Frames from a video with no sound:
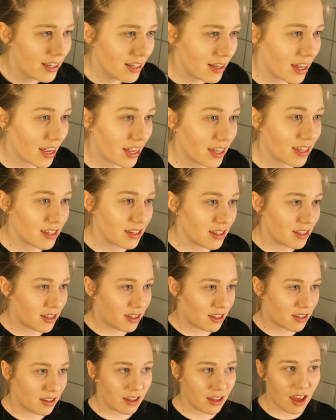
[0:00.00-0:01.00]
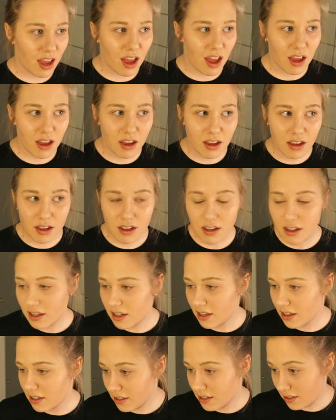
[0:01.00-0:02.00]
Like,
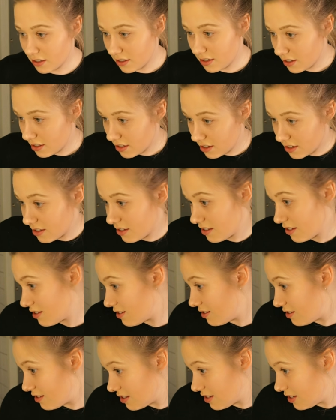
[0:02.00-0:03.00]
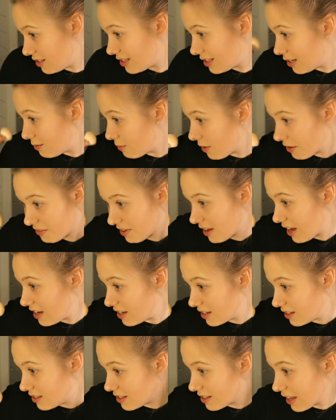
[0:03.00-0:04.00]
is it? It's in my
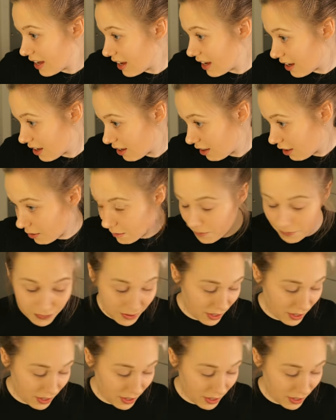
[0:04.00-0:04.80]
face. Like,